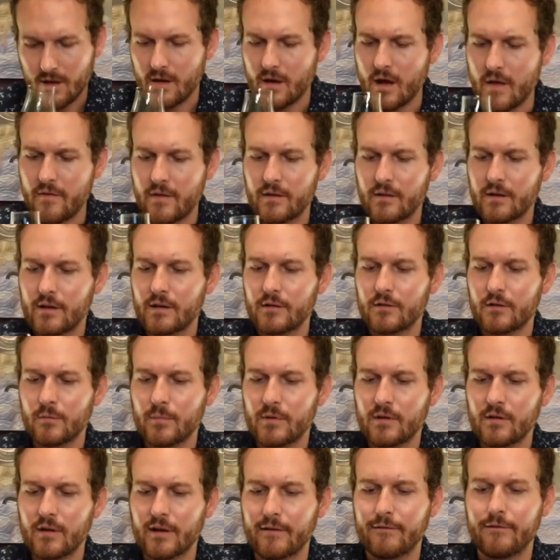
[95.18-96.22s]
And then like a little
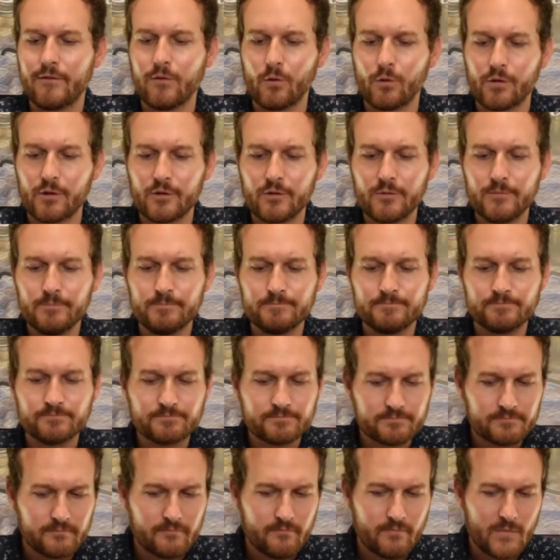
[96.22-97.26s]
bit of like floral,
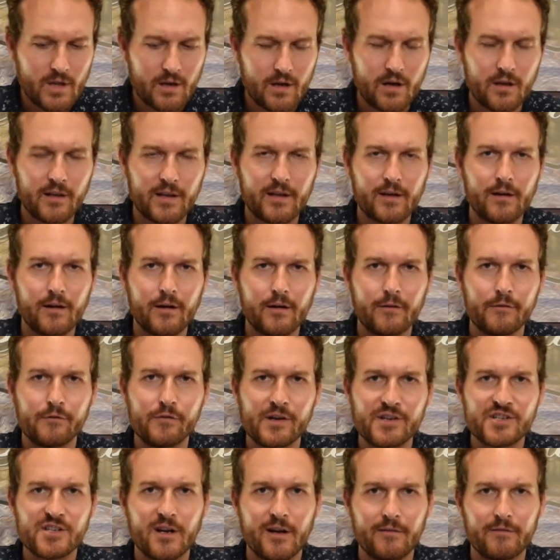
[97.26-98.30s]
kind of like a
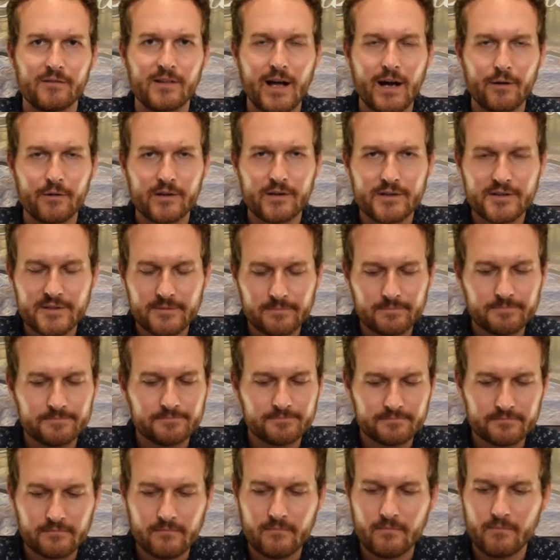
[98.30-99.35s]
fresh cut flowers,
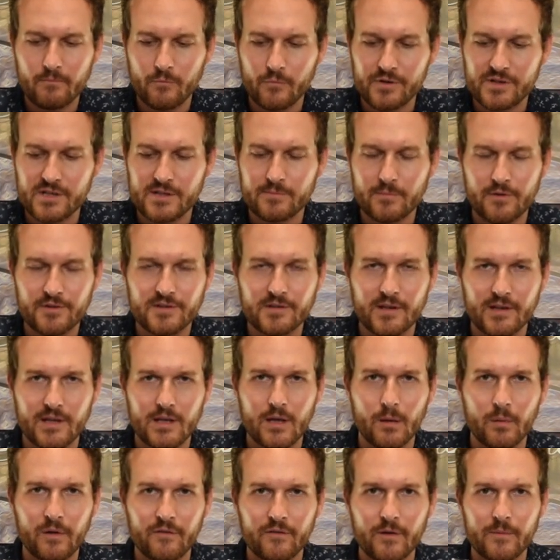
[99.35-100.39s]
which is most likely
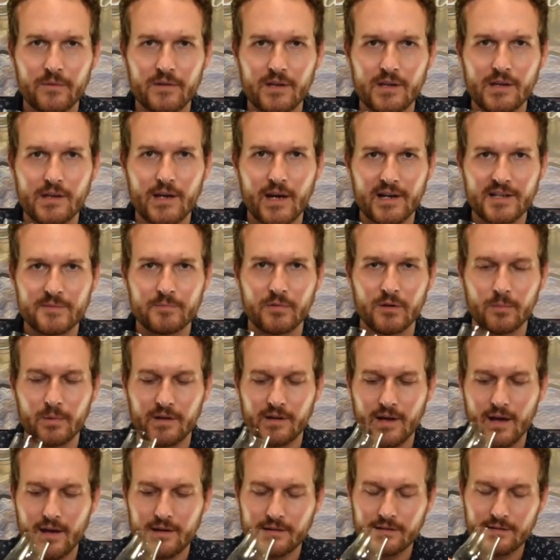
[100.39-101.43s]
coming from the ex-bourbon
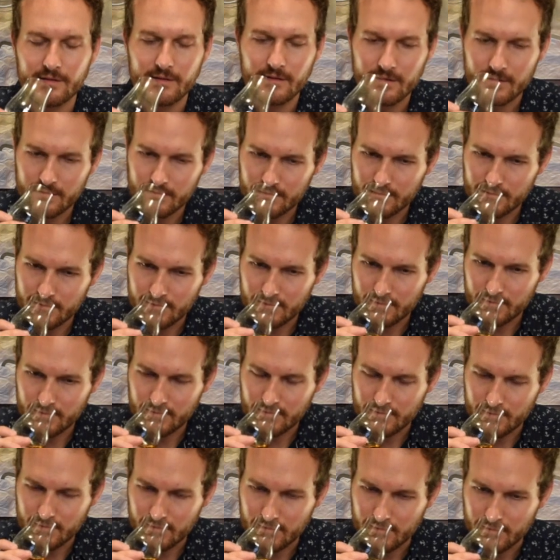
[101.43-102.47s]
cask.
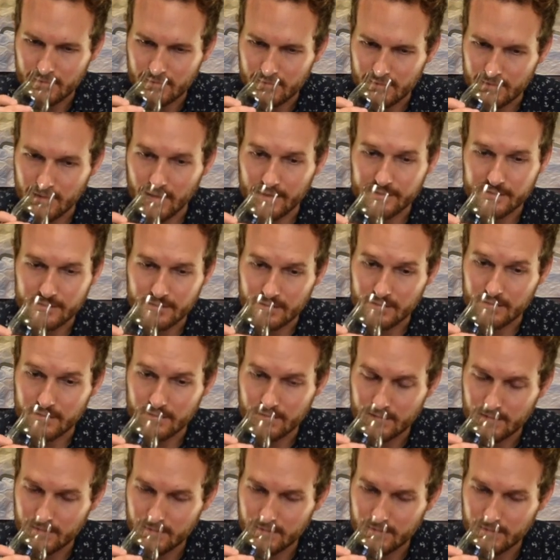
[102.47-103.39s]
Yeah, it's good.